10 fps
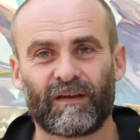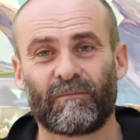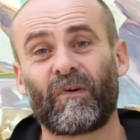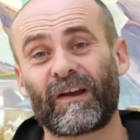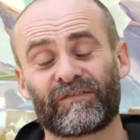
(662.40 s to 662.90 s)

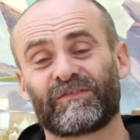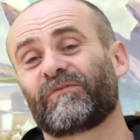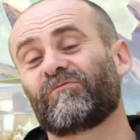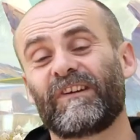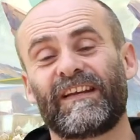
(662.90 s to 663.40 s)

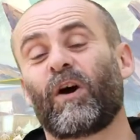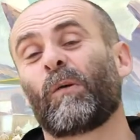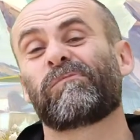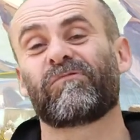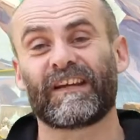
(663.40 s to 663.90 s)
Microsoft really
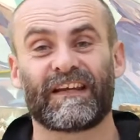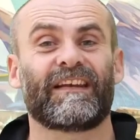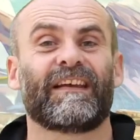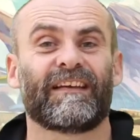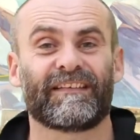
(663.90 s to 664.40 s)
are bringing
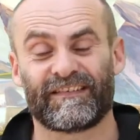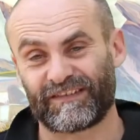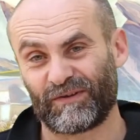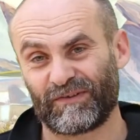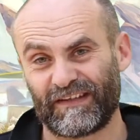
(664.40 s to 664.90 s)
it to
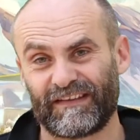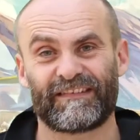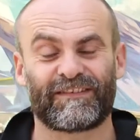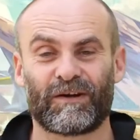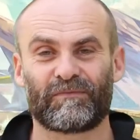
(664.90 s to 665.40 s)
Sony this time